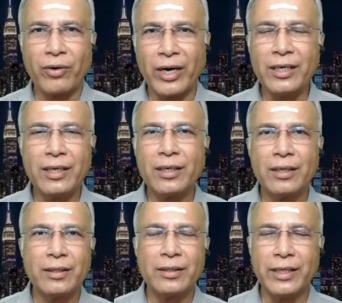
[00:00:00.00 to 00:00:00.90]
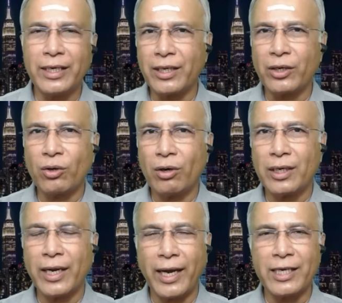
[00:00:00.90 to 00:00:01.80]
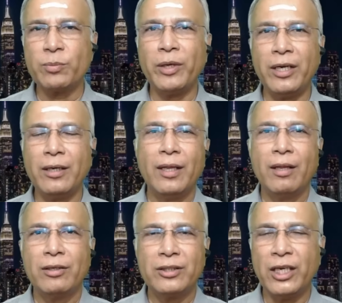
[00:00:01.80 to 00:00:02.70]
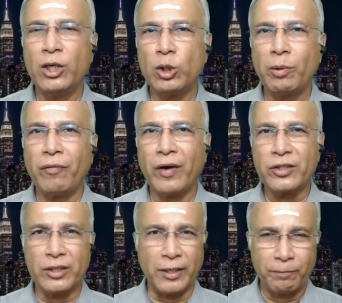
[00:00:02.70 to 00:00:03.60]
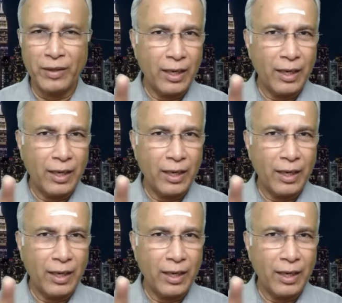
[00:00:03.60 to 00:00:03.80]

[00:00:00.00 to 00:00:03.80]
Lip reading: front data recorder has been seen to be functioning.